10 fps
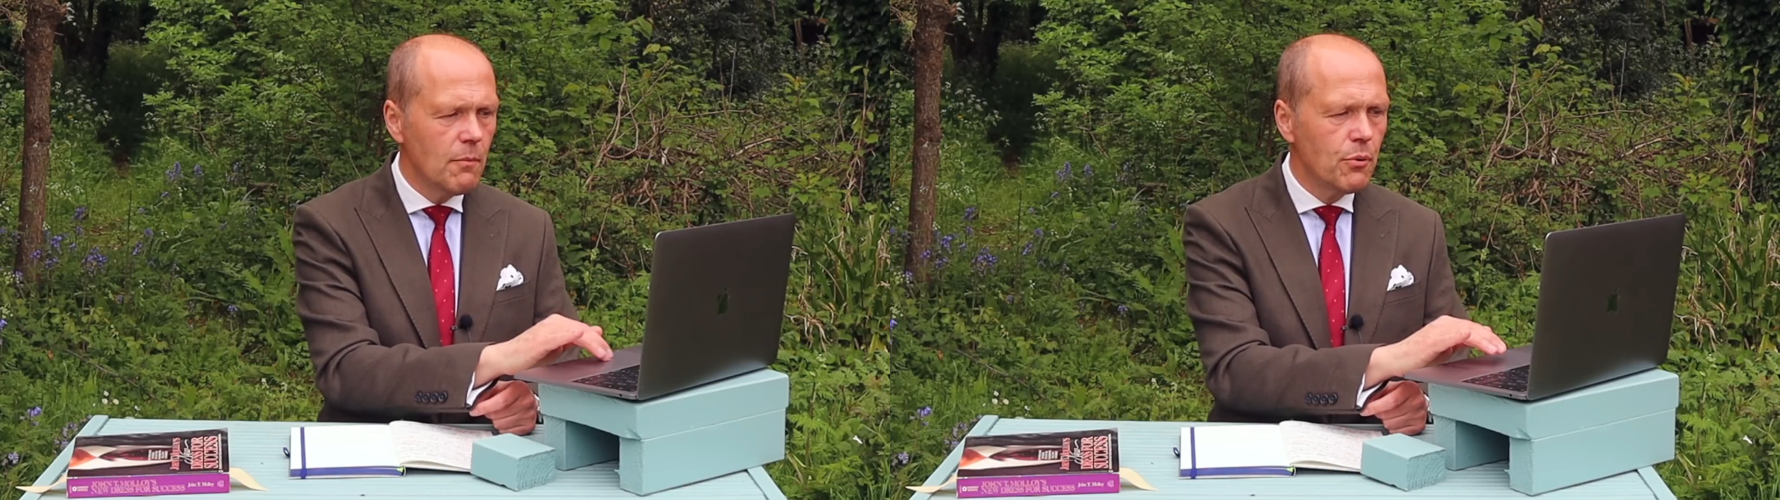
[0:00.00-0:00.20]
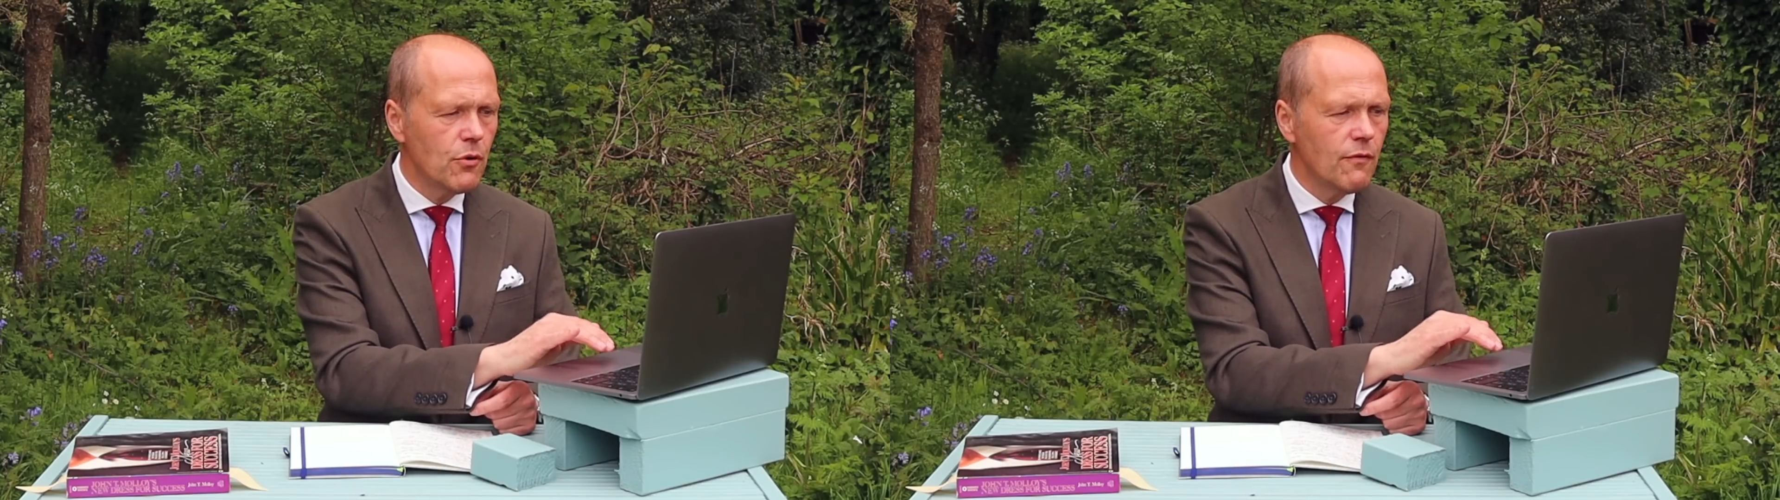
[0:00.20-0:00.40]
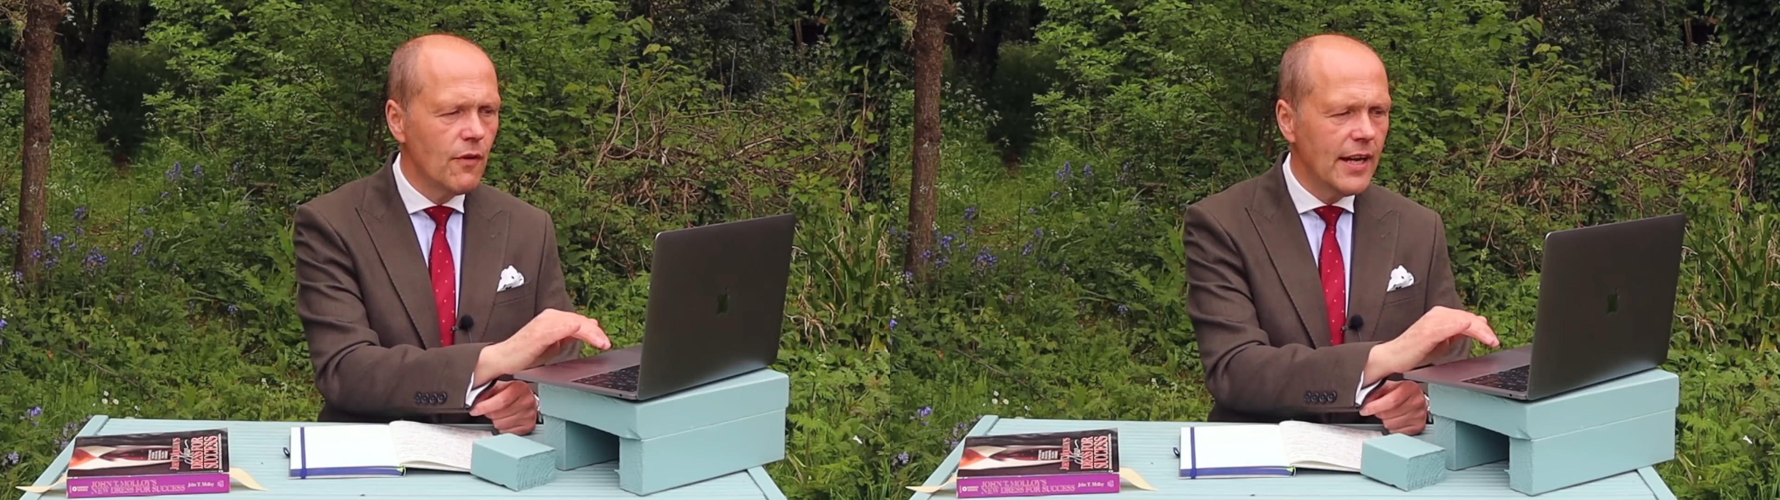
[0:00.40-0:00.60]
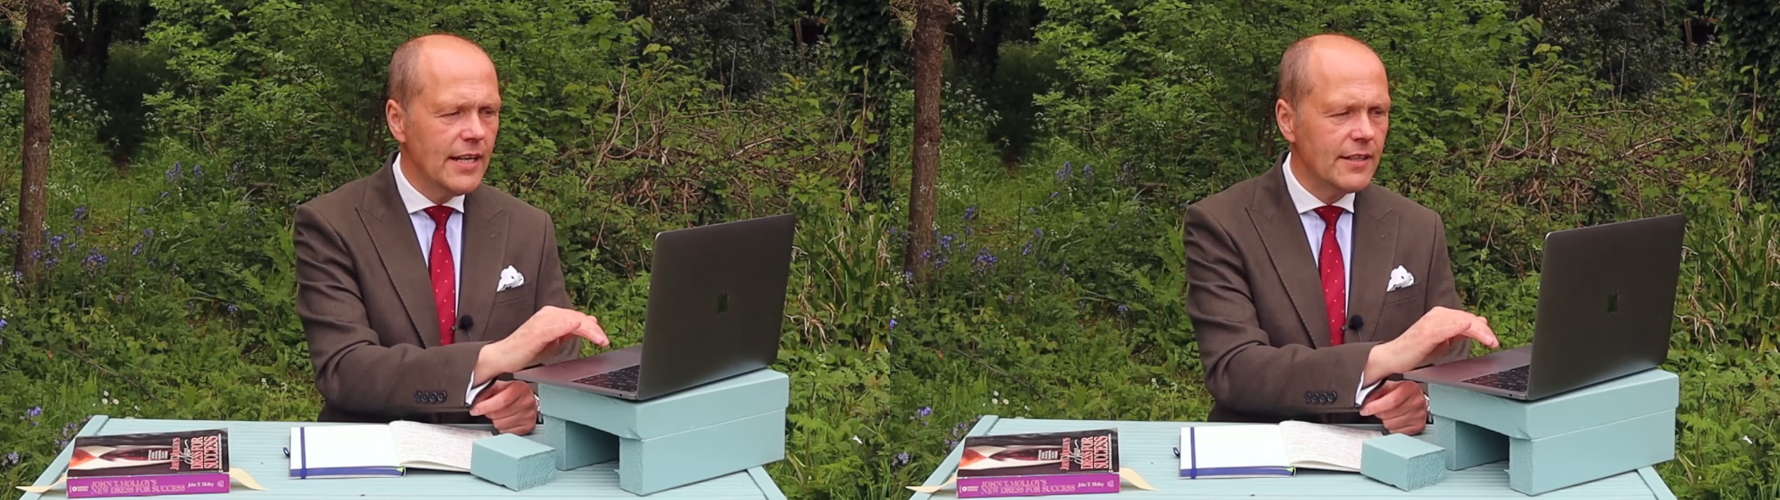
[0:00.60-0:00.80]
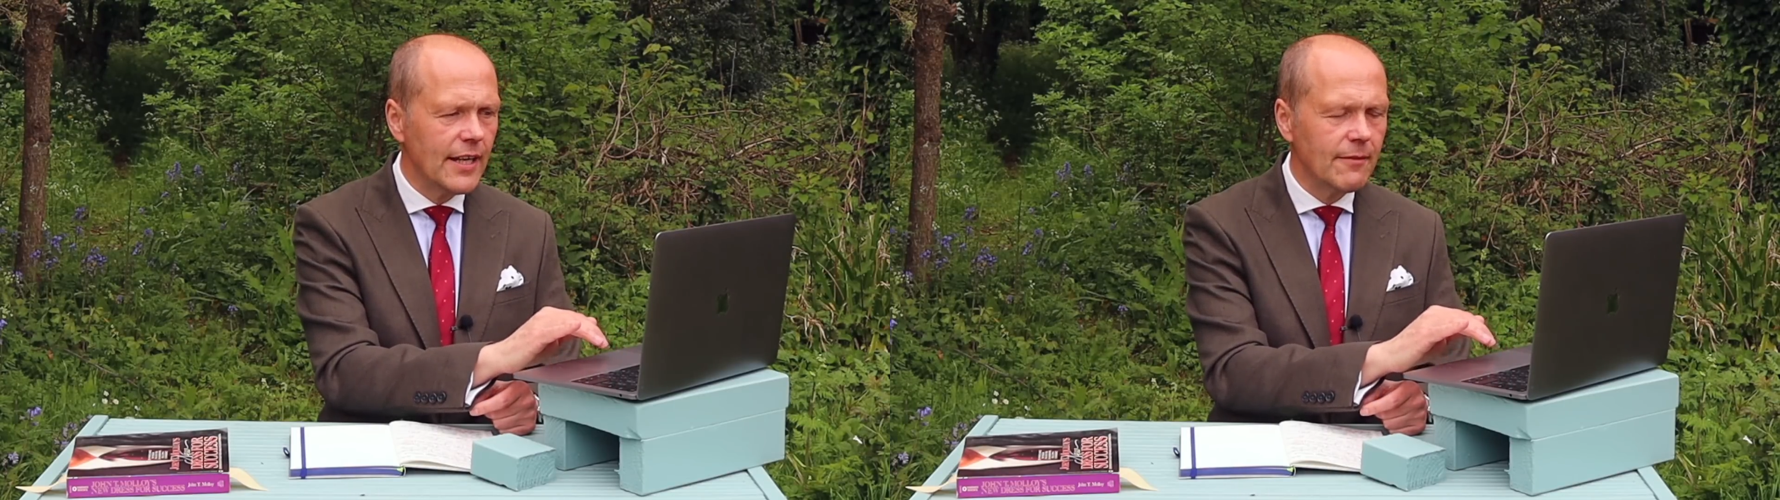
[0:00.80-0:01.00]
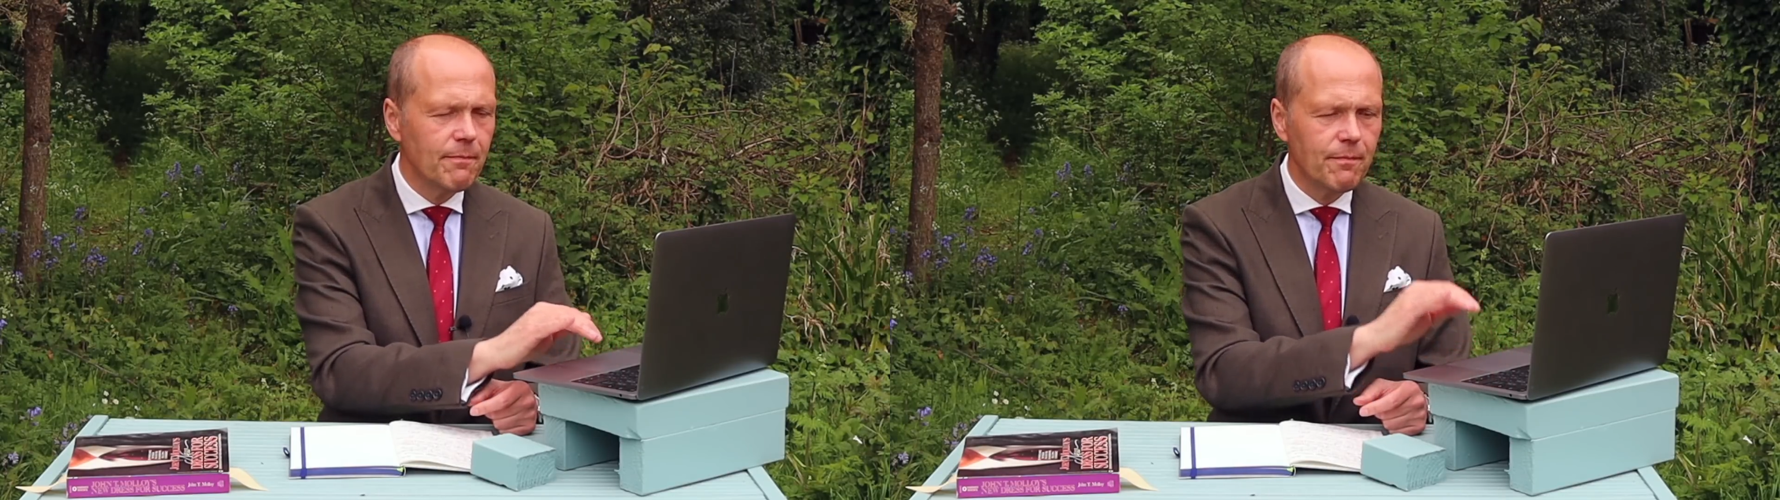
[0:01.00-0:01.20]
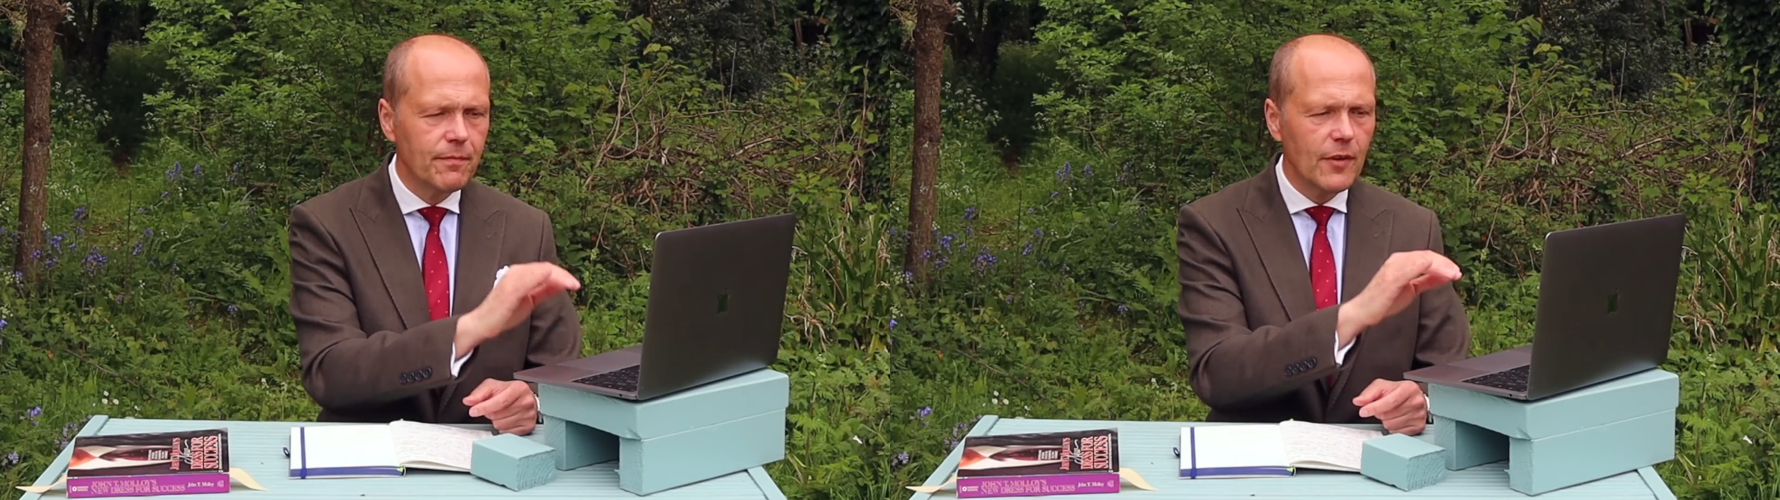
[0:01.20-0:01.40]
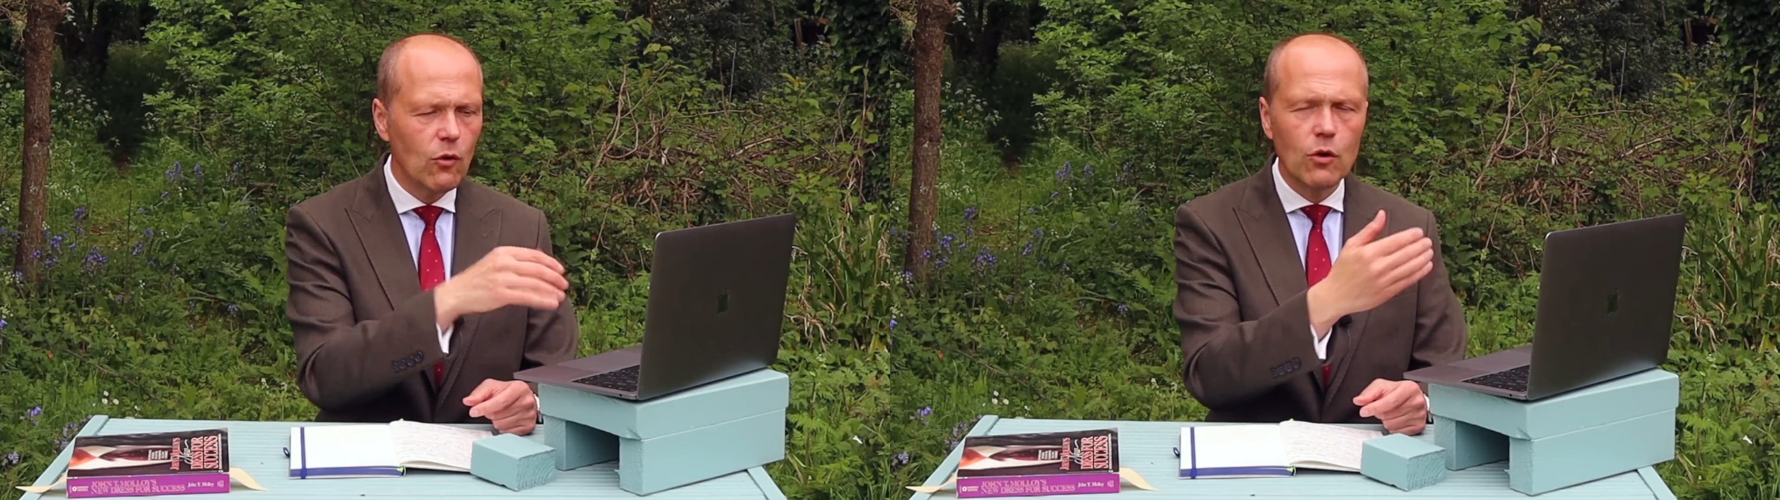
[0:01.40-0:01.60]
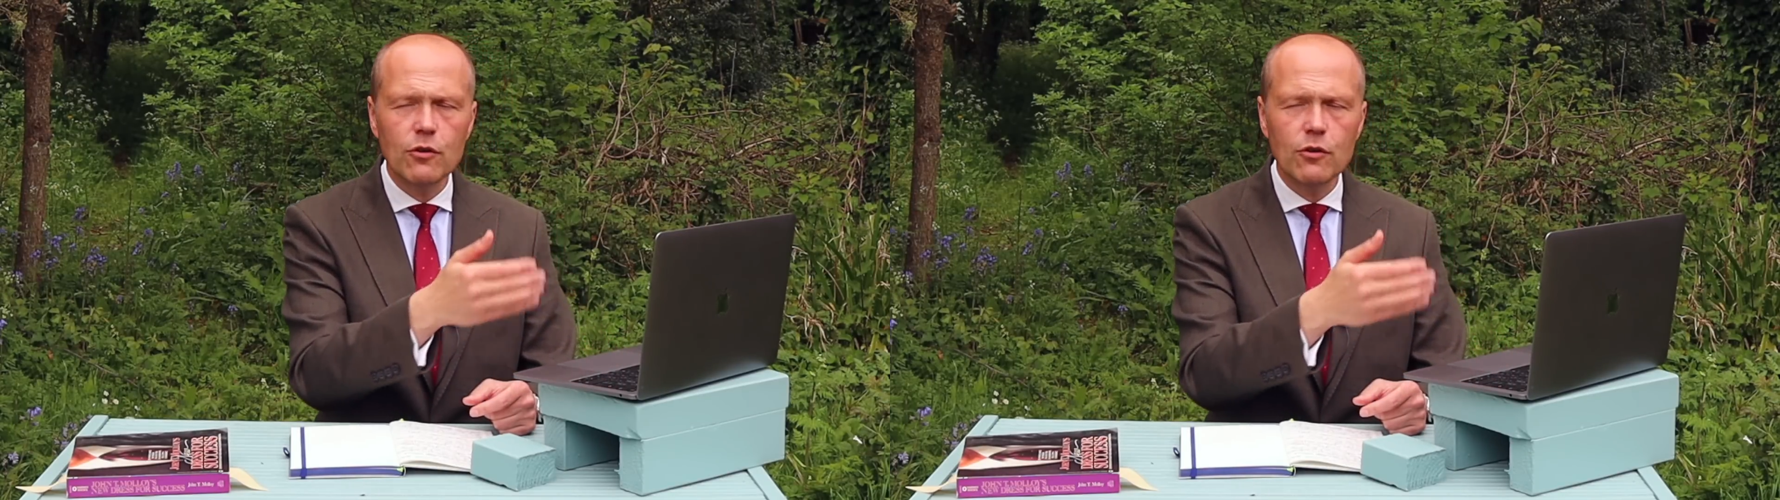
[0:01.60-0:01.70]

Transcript: providing or